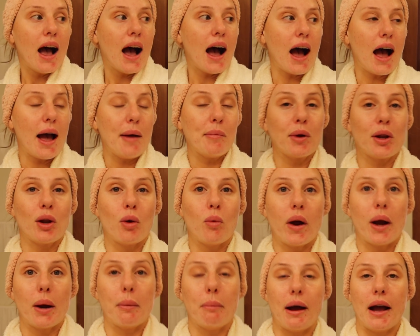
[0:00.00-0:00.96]
I'm gonna
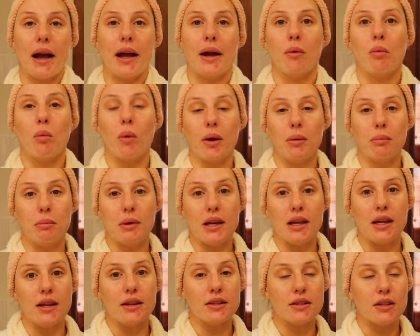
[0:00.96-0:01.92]
wear my one
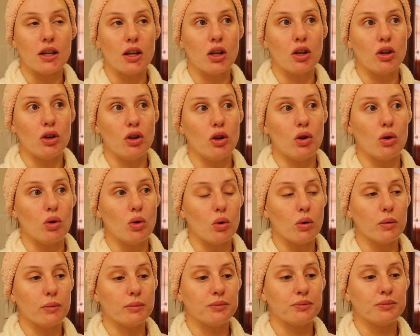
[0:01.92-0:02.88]
piece ski
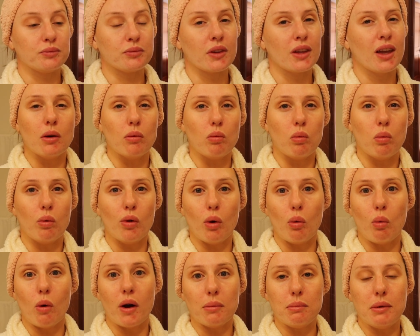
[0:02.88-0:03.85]

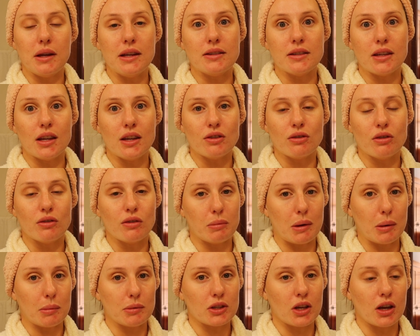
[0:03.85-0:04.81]
suit from
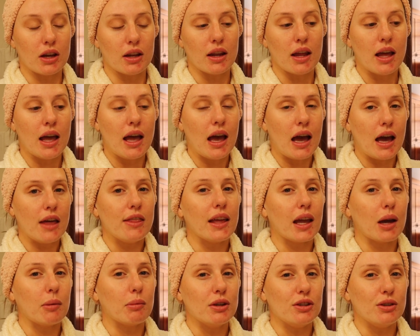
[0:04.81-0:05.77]
Amazon. I
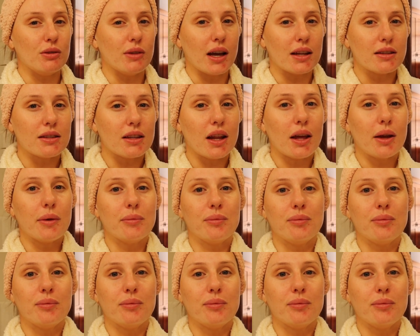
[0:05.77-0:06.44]
think I'm gonna do that today.